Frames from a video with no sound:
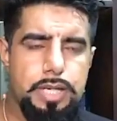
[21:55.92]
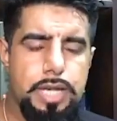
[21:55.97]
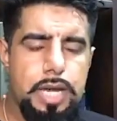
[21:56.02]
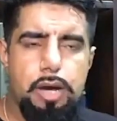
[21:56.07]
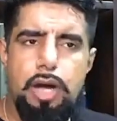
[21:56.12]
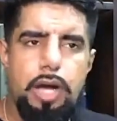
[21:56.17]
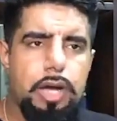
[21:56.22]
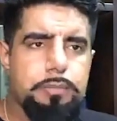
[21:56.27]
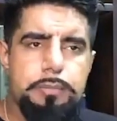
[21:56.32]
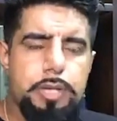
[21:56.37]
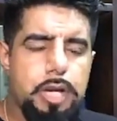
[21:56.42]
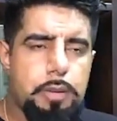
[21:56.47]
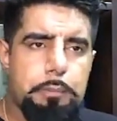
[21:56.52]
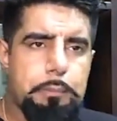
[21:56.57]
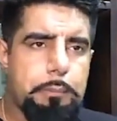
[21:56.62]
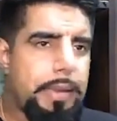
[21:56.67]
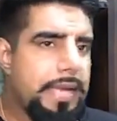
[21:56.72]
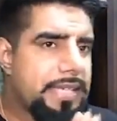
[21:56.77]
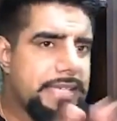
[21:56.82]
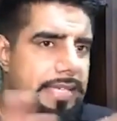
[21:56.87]
Now I'm
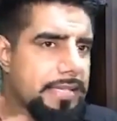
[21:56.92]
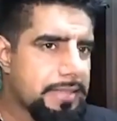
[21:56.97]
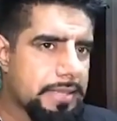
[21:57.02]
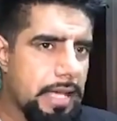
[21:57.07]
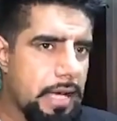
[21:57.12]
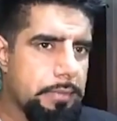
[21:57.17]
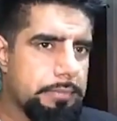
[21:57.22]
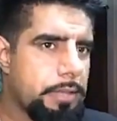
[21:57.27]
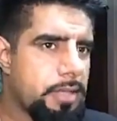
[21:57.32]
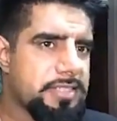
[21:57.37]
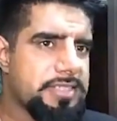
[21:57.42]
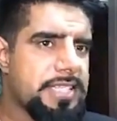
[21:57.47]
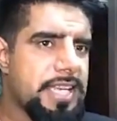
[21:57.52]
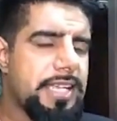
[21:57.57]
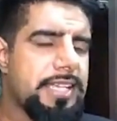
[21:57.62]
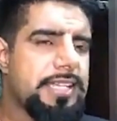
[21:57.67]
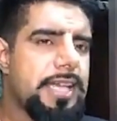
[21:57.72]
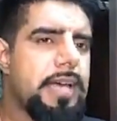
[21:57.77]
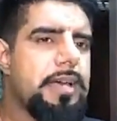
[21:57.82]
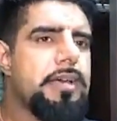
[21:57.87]
not
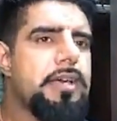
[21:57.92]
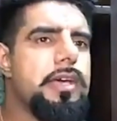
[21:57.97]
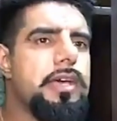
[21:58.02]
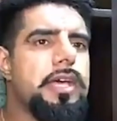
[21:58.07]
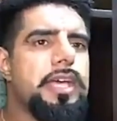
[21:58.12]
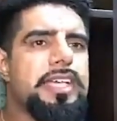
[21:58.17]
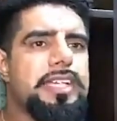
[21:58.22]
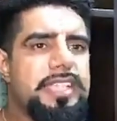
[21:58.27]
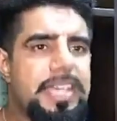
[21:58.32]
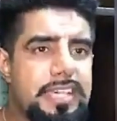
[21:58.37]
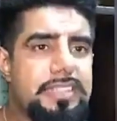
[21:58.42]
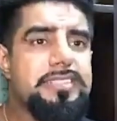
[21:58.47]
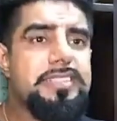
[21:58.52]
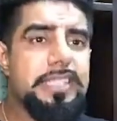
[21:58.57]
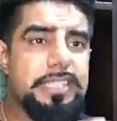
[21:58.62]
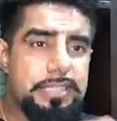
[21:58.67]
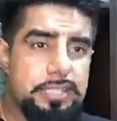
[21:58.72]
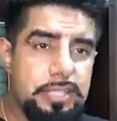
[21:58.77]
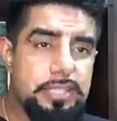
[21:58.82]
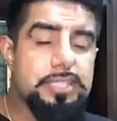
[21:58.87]
saying that,
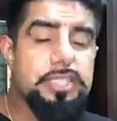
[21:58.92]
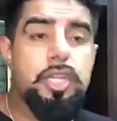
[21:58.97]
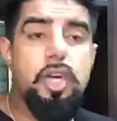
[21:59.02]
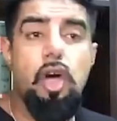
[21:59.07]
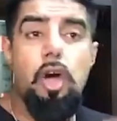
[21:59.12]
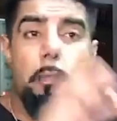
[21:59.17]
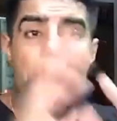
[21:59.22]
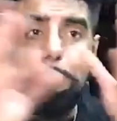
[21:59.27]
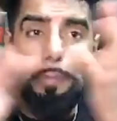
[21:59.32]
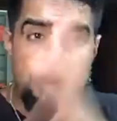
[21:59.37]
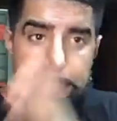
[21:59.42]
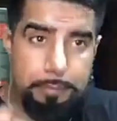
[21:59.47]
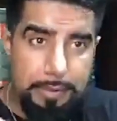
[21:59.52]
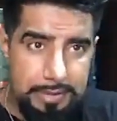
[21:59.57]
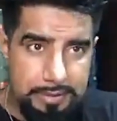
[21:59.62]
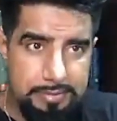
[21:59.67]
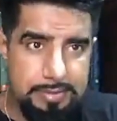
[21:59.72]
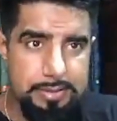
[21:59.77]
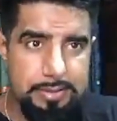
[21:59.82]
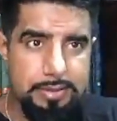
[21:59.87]
yes, it does
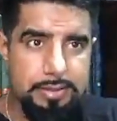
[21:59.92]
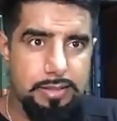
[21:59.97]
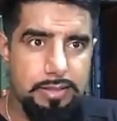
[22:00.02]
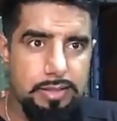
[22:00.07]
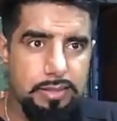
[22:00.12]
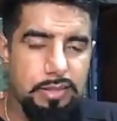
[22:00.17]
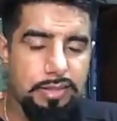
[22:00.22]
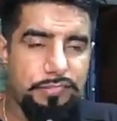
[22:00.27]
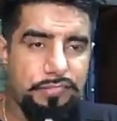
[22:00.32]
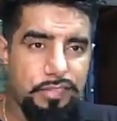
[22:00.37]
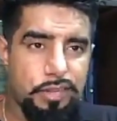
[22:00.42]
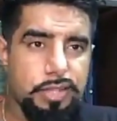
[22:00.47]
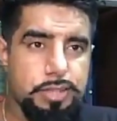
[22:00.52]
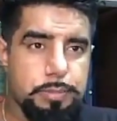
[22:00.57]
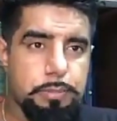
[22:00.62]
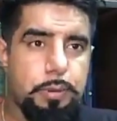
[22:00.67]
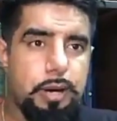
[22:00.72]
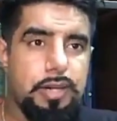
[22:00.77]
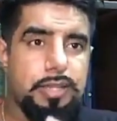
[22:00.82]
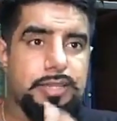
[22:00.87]
complement the first